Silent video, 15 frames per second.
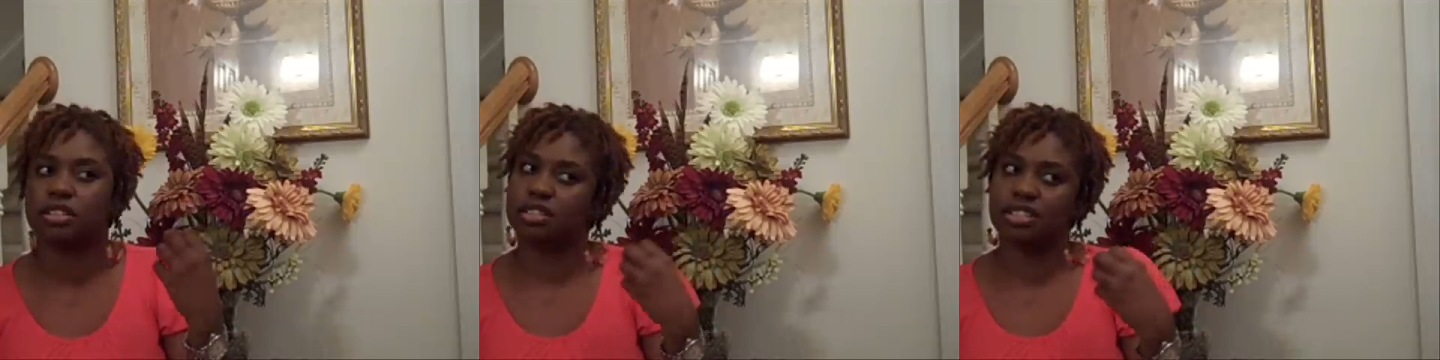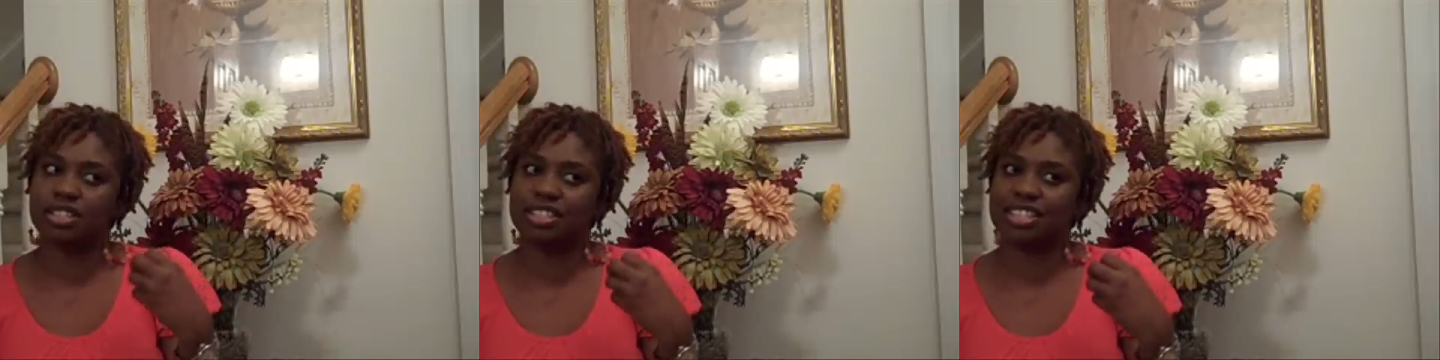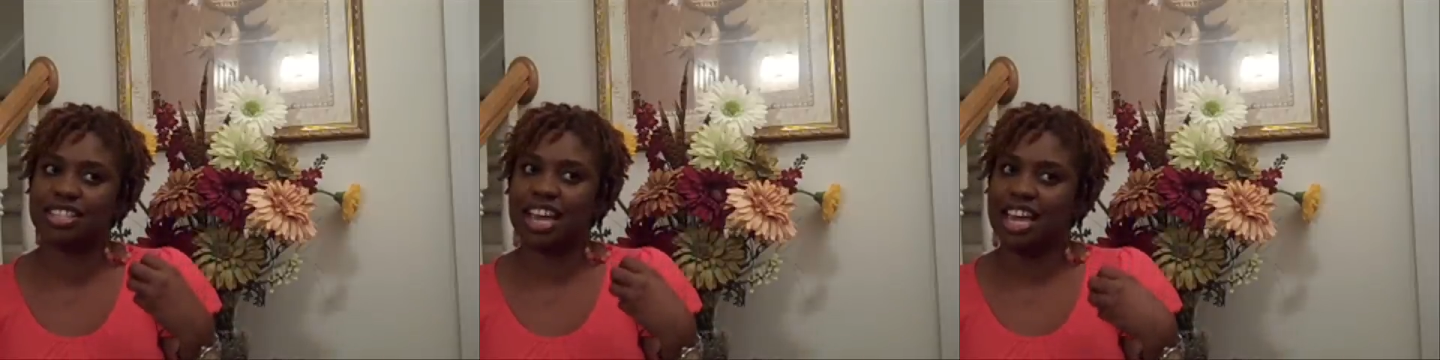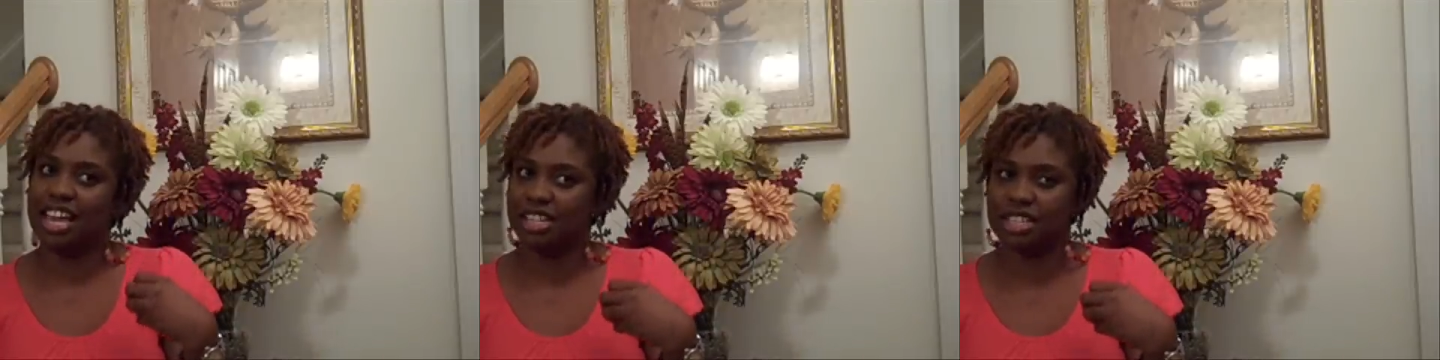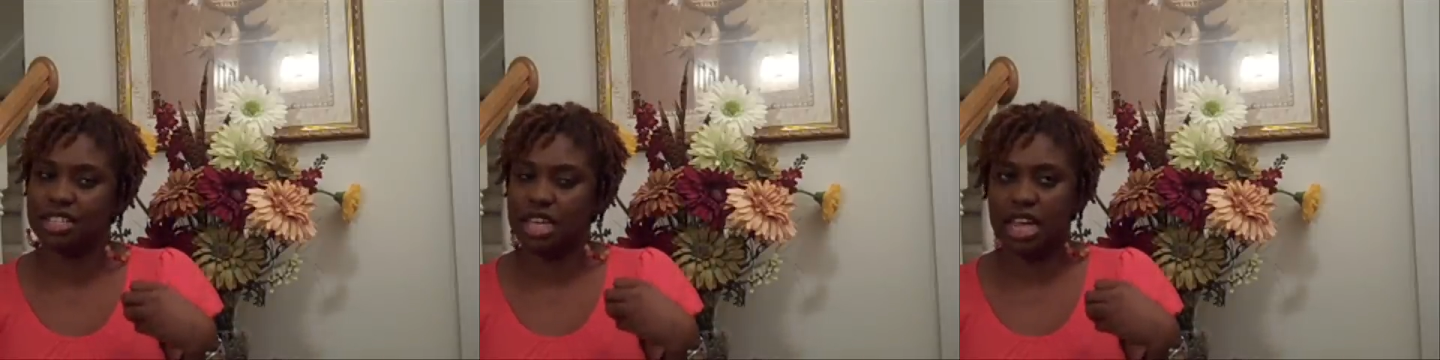just
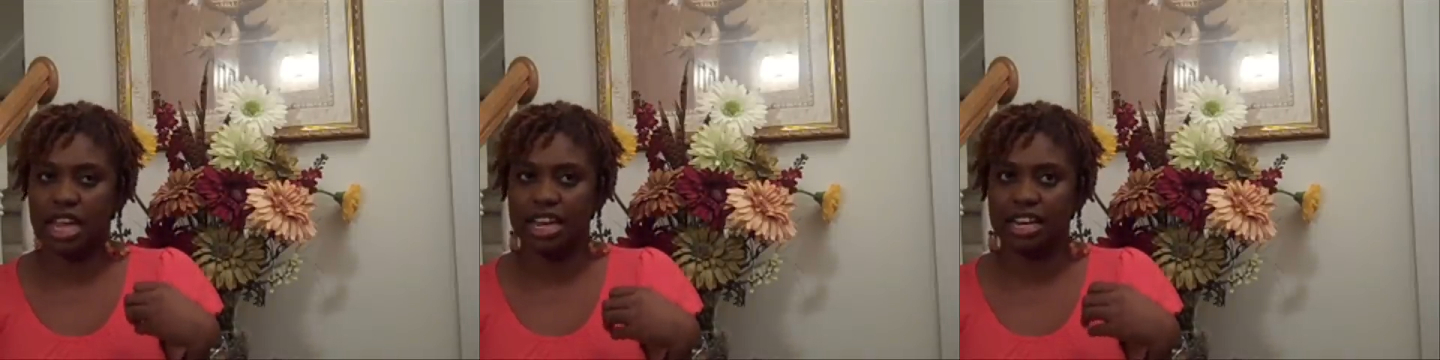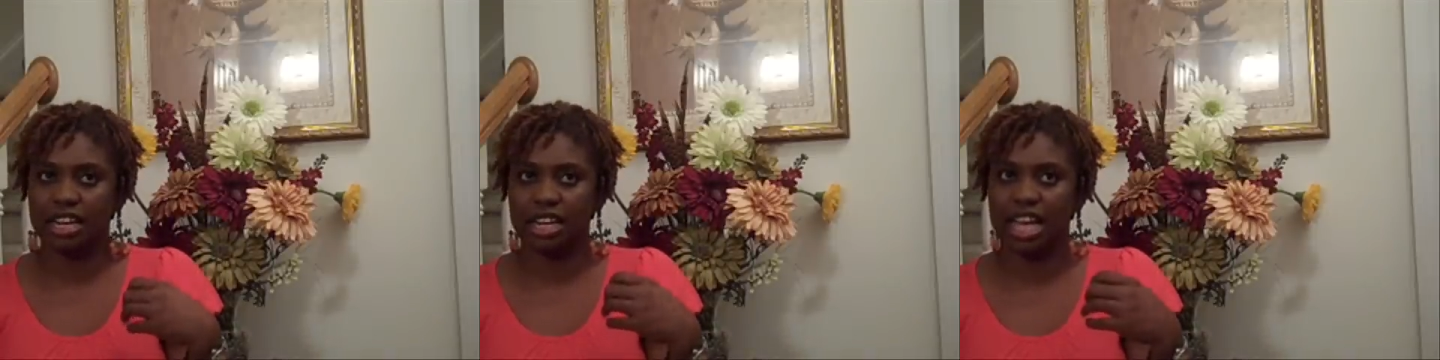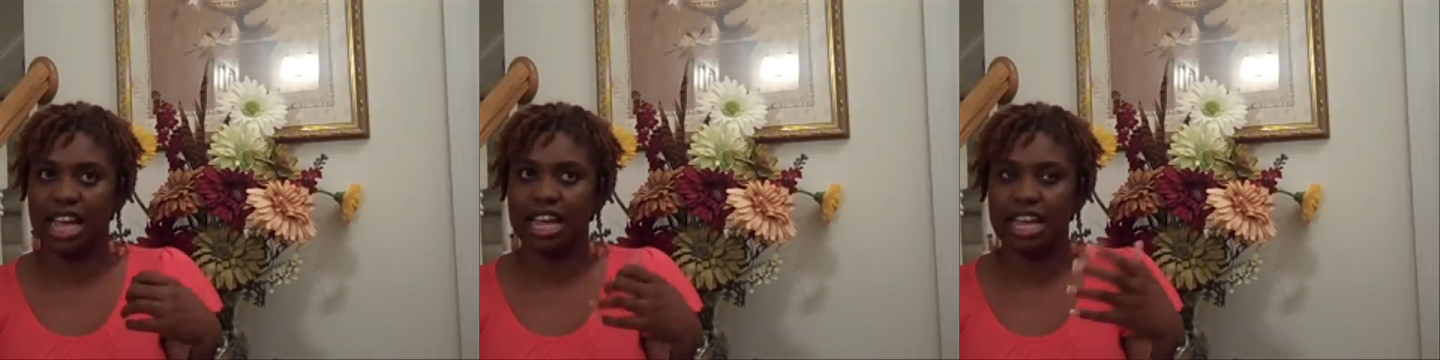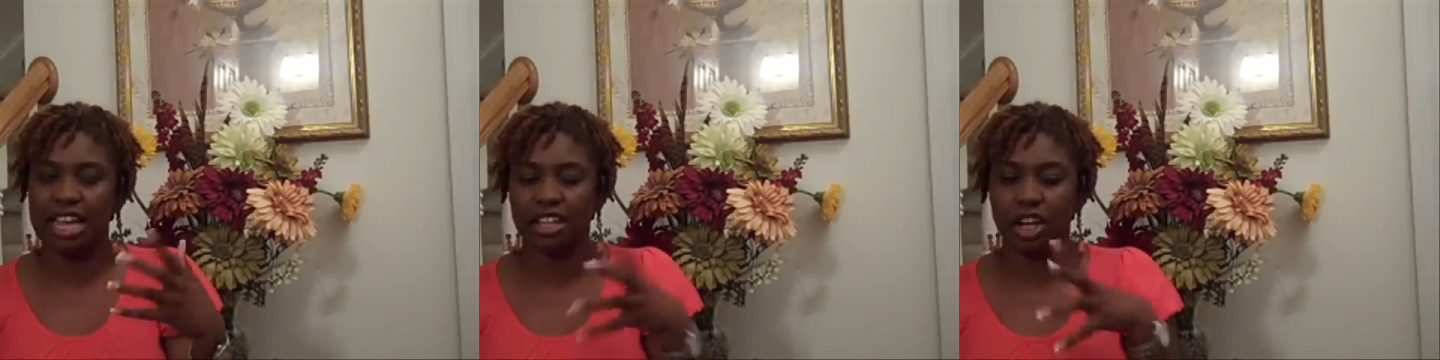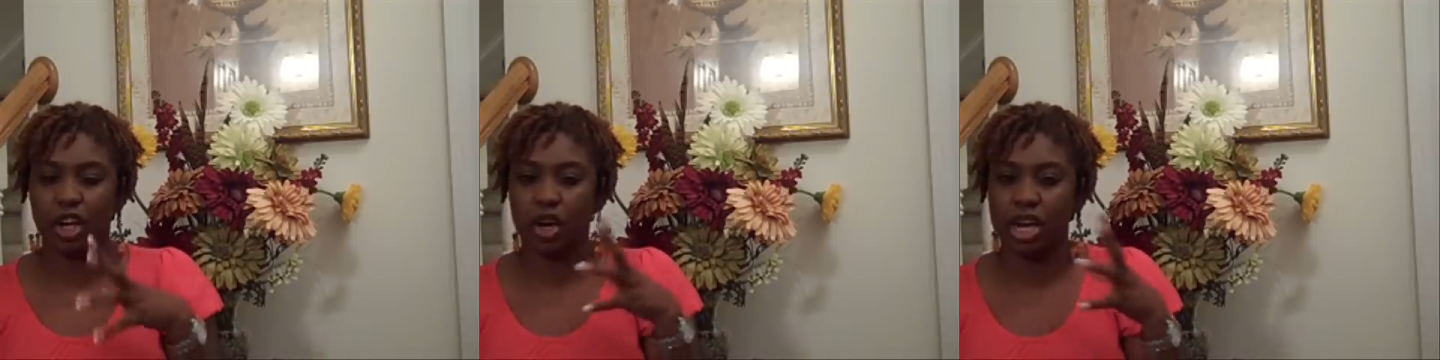kind of saying like
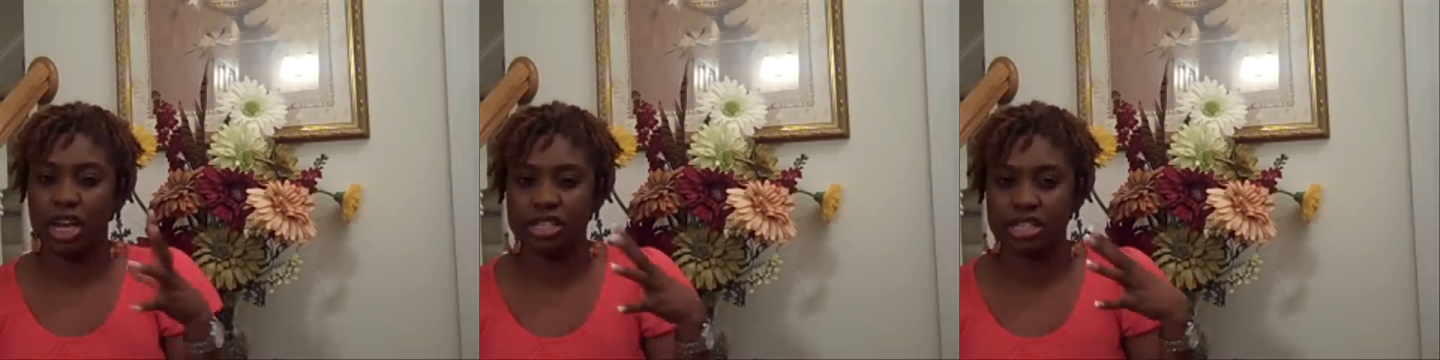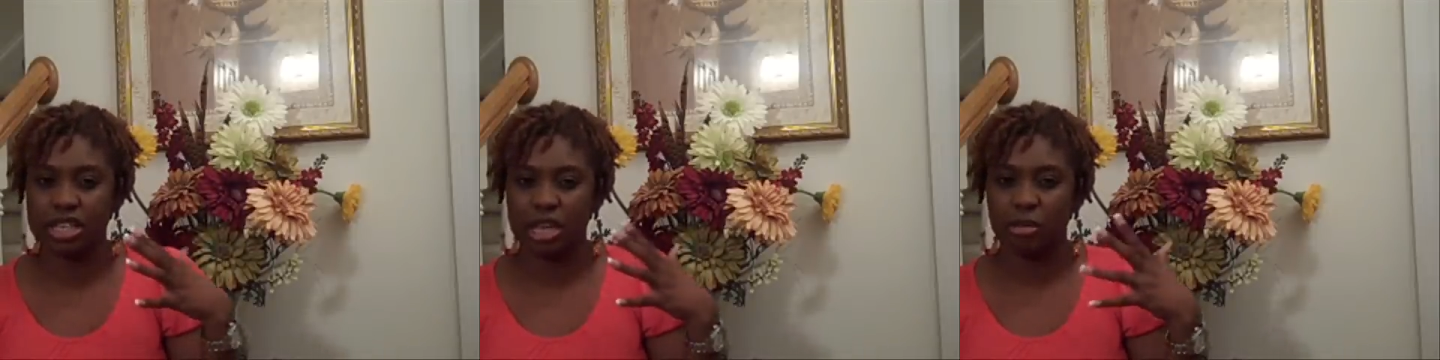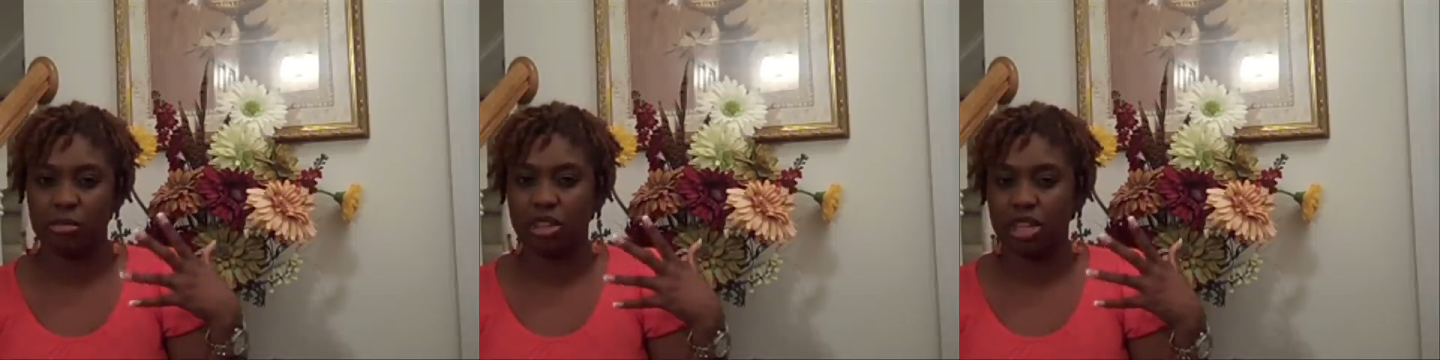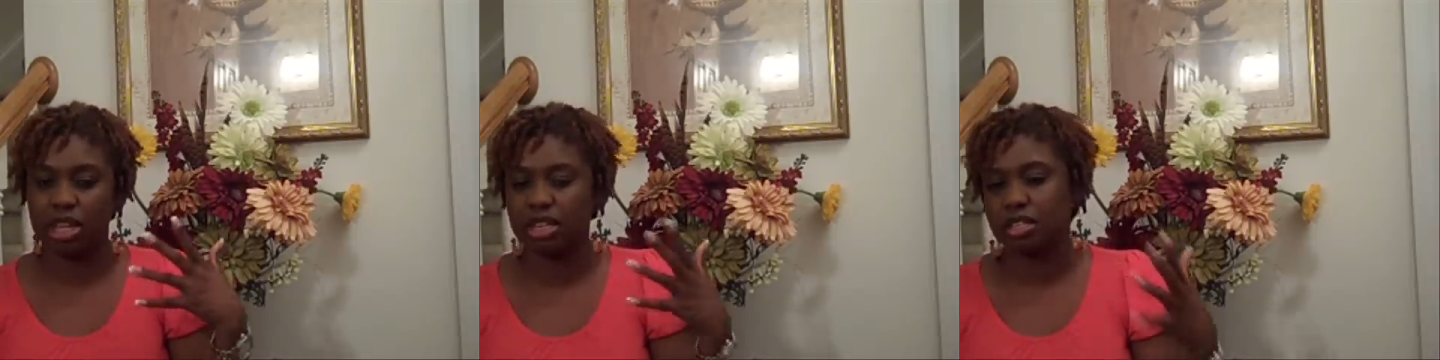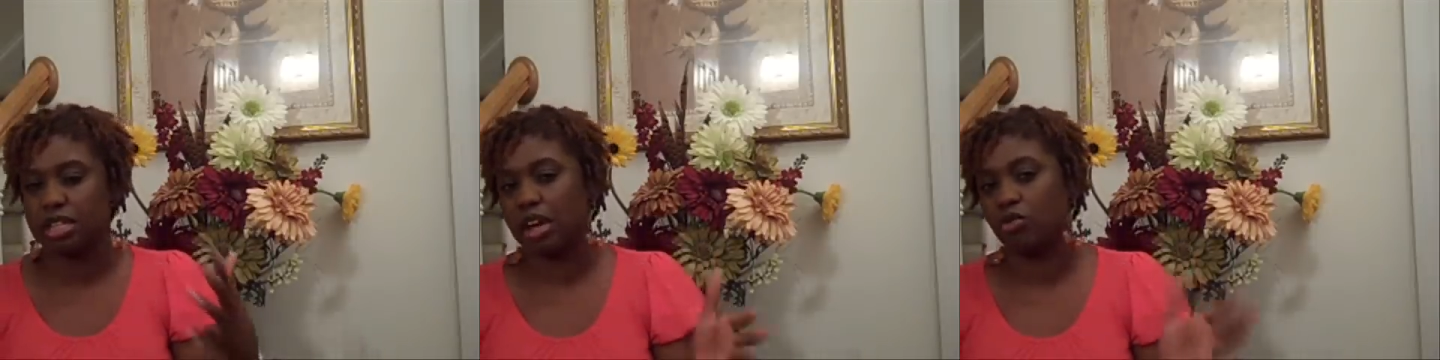in the grand scheme of
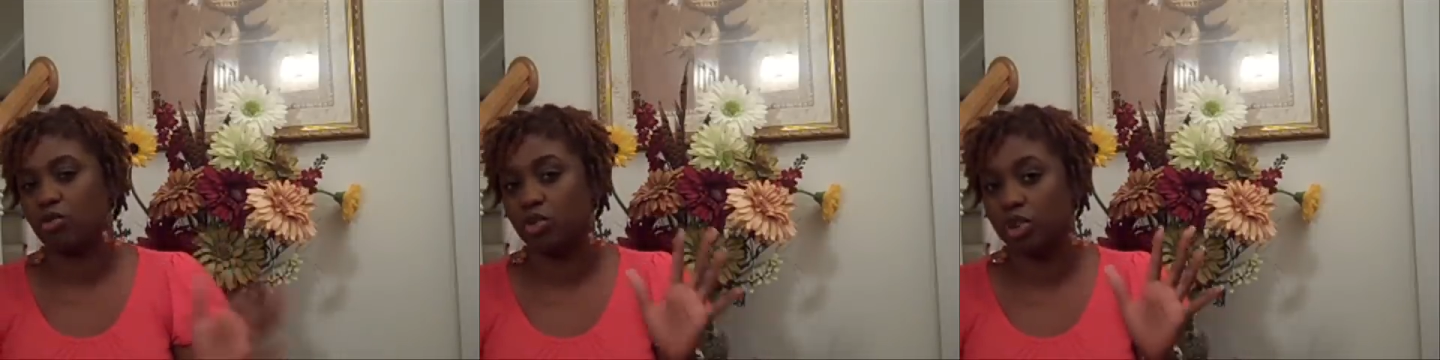things like